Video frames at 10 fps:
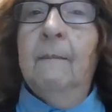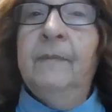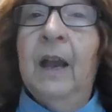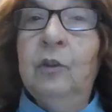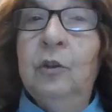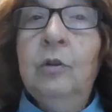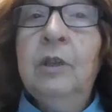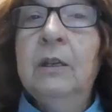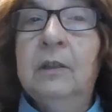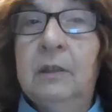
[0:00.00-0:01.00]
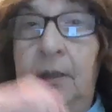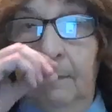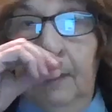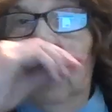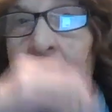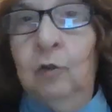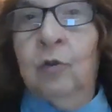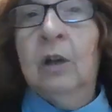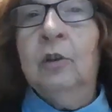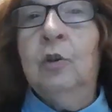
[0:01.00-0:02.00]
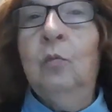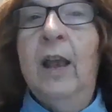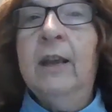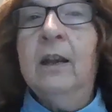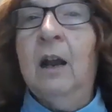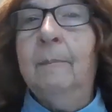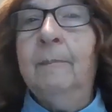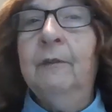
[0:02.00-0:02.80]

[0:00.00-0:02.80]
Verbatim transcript: Now, using a stimulant drug to wake up,